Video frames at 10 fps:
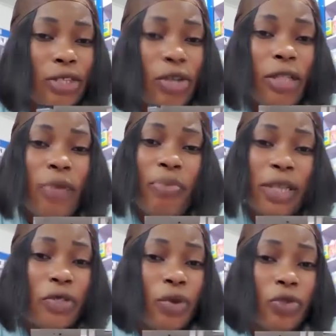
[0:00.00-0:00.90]
not the
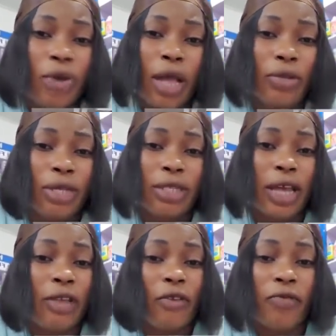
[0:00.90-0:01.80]
best way to handle this
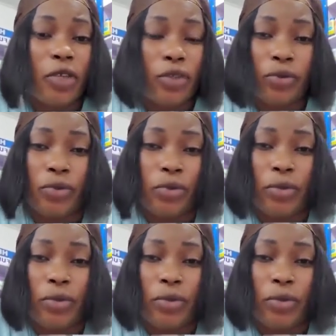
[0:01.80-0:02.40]
kind of issue.